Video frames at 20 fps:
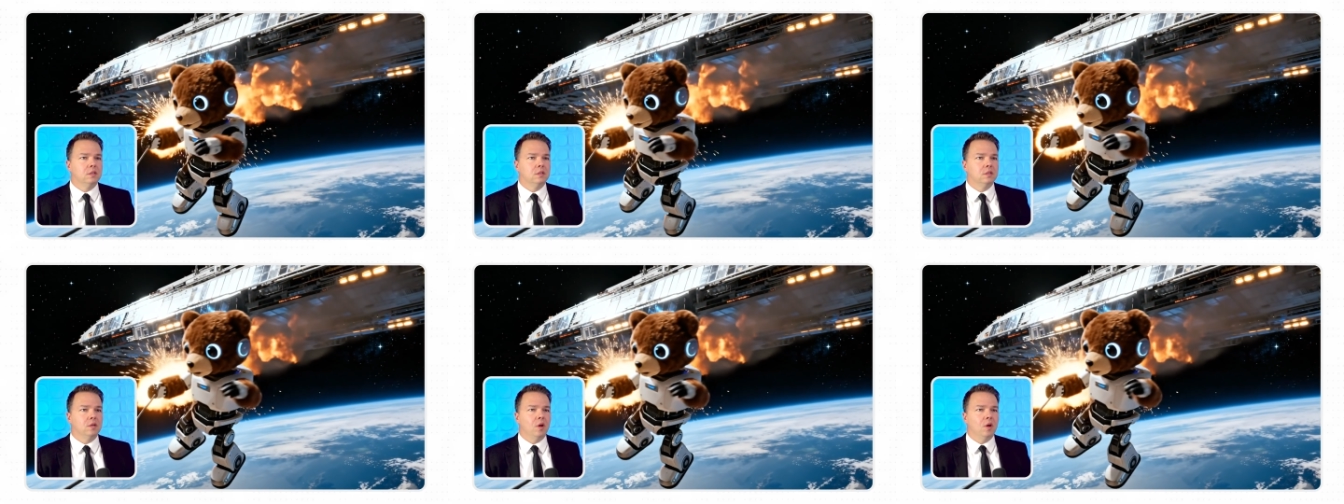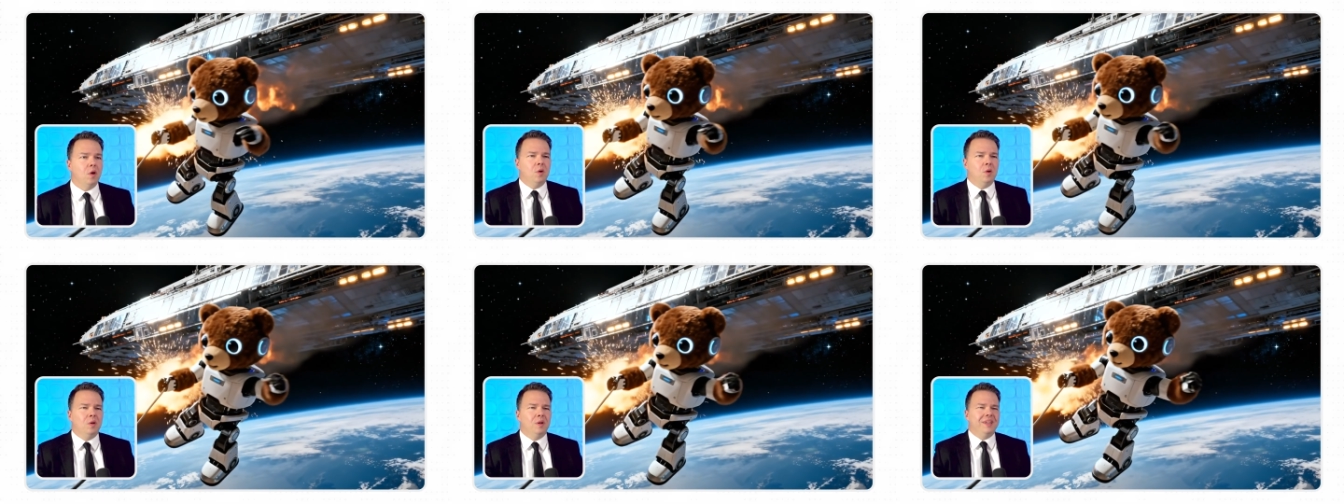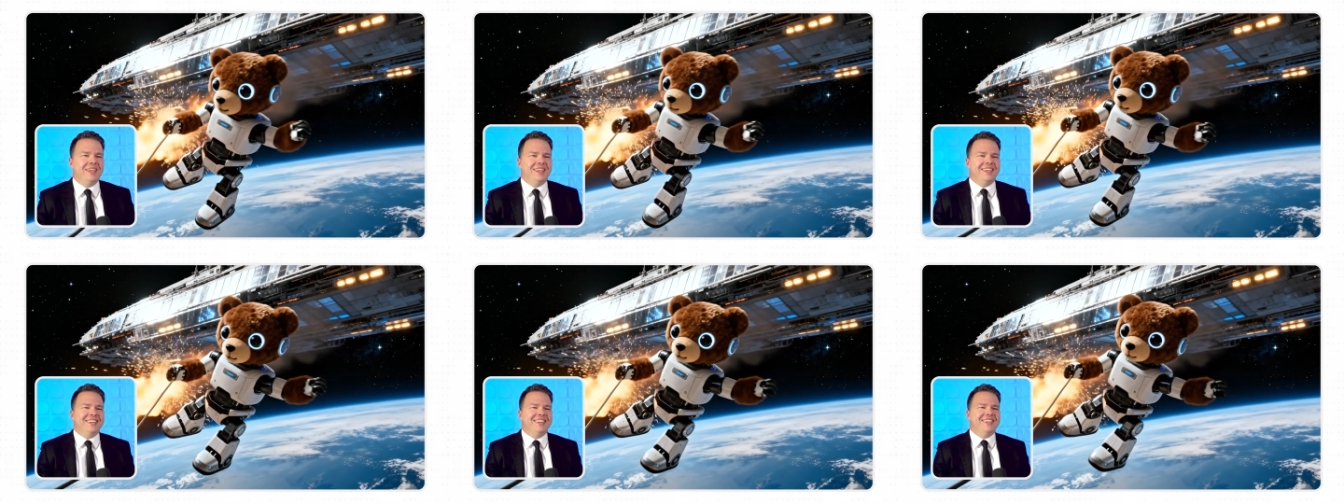
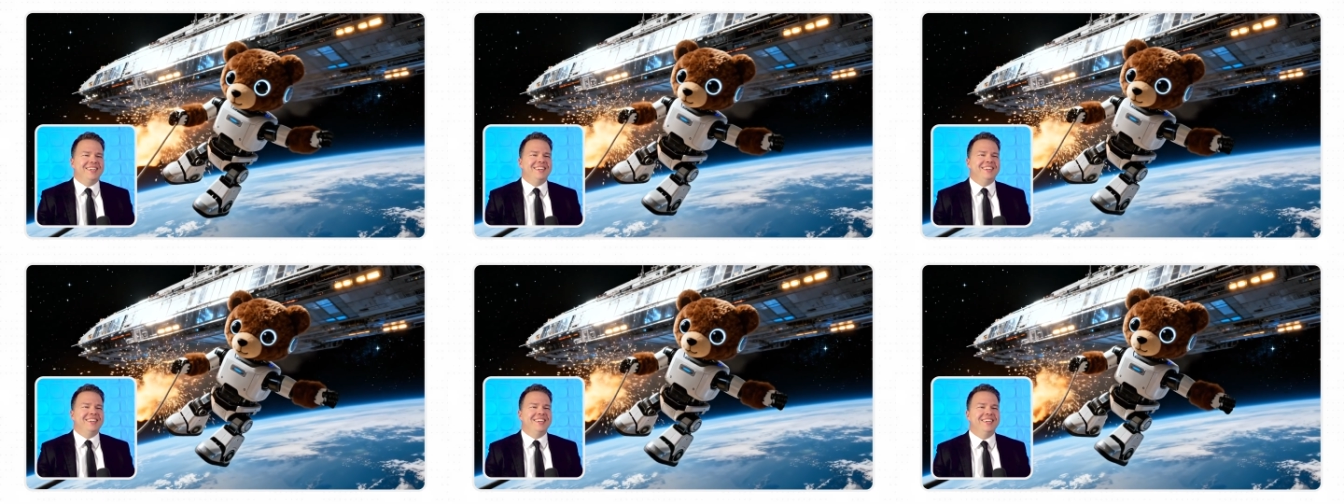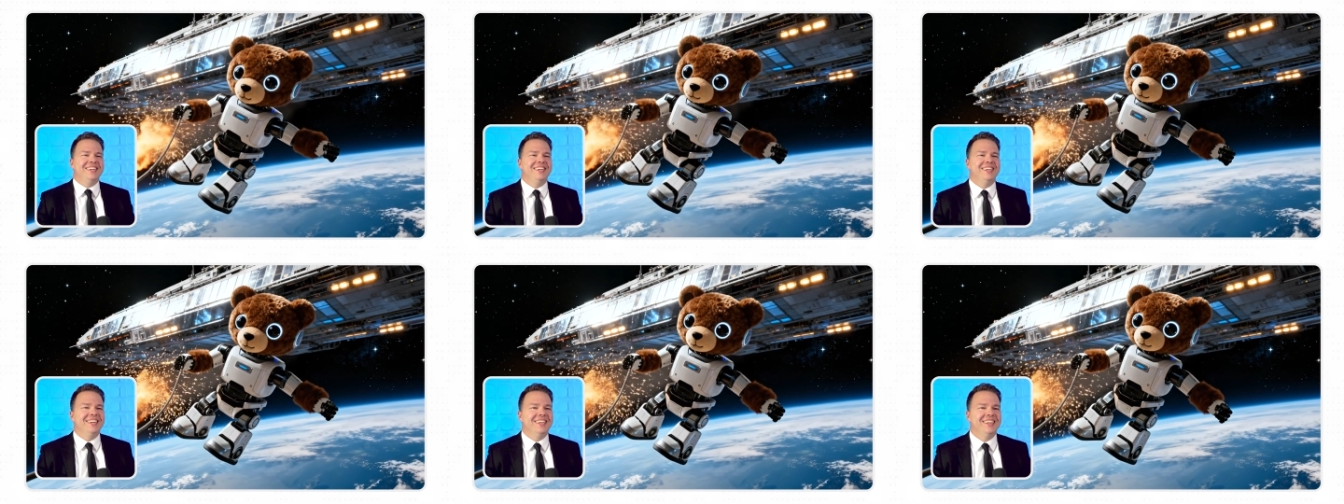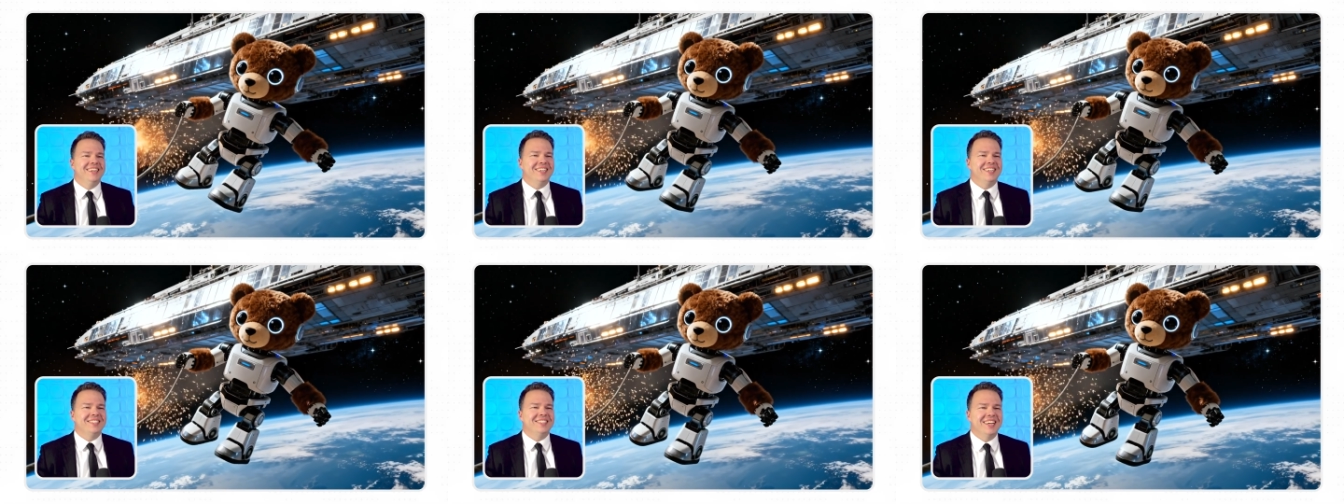
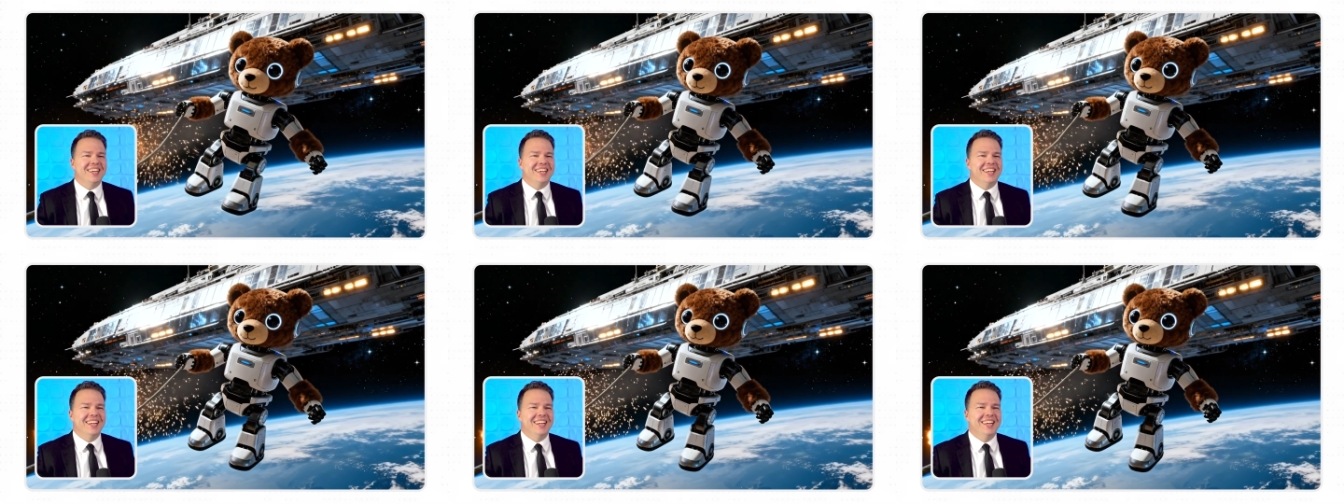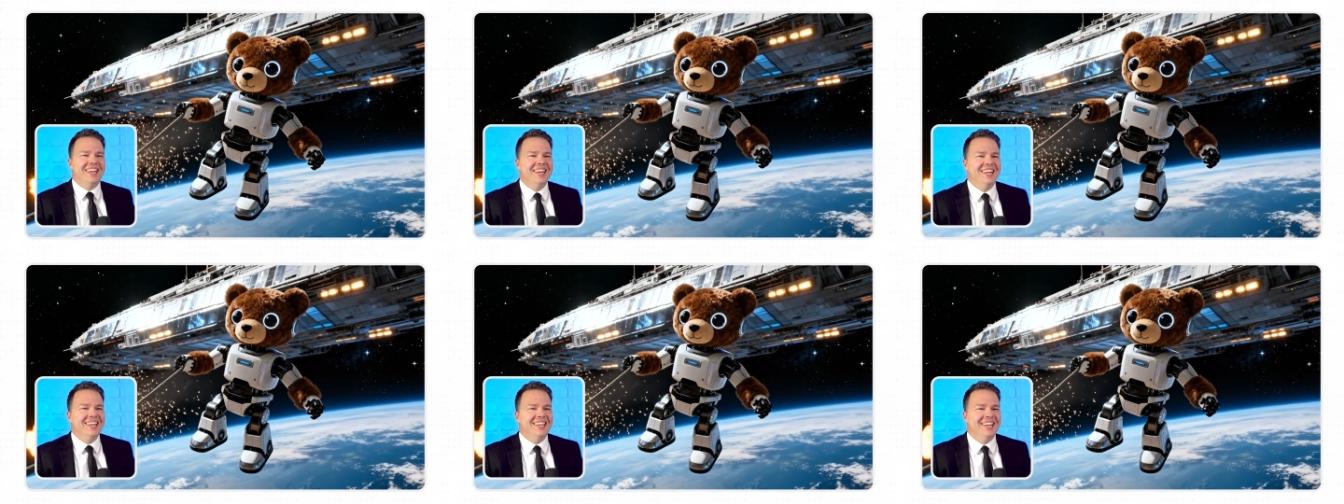Looks like